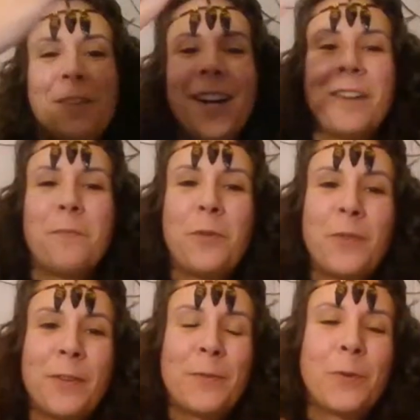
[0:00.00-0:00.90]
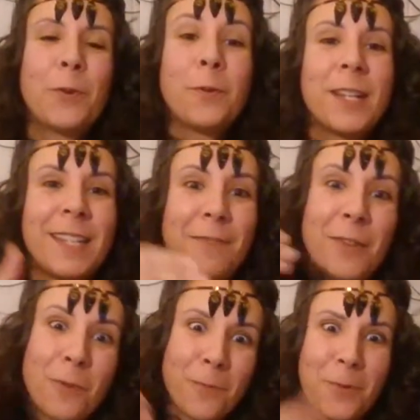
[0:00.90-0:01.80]
kind of moving forwards, even
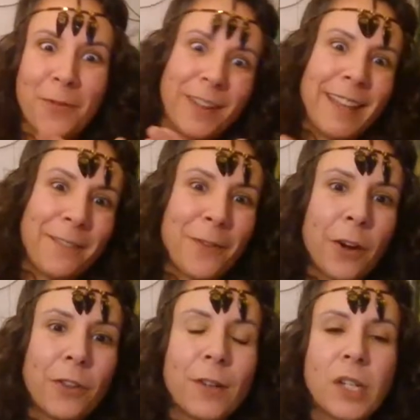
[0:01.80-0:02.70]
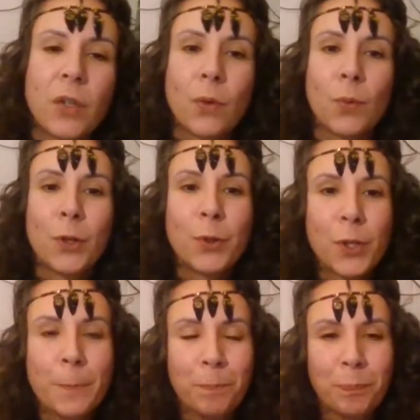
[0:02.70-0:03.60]
though we're moving like farther into the
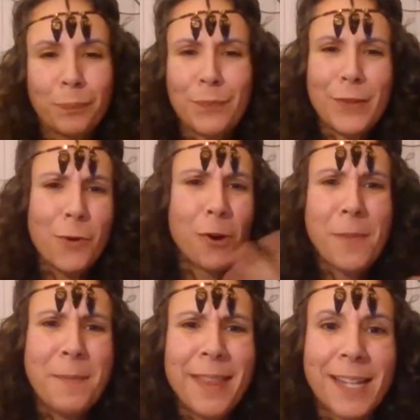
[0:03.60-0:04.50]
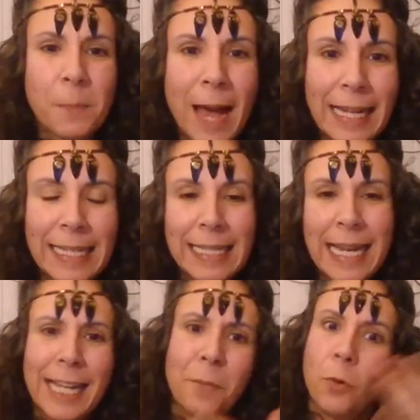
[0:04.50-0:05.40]
root, or maybe that's back in
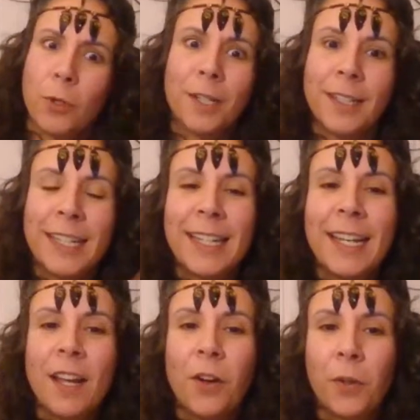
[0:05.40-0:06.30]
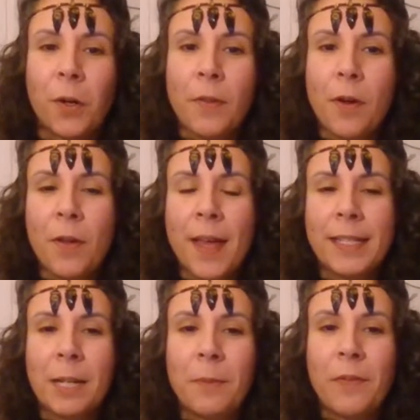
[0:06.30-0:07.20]
time, or all that
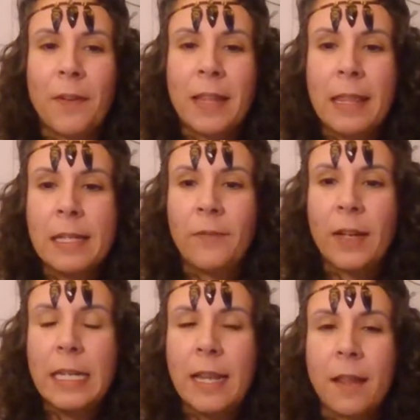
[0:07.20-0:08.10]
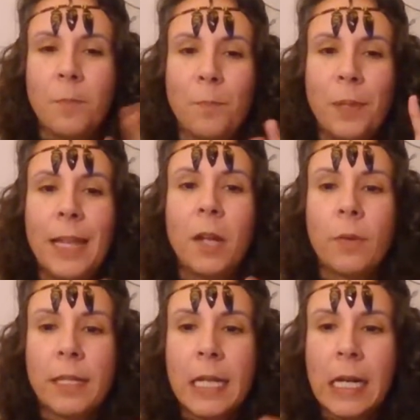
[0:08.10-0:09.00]
type of fun play
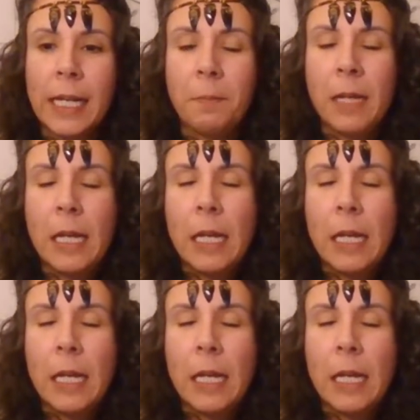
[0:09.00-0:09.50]
with time.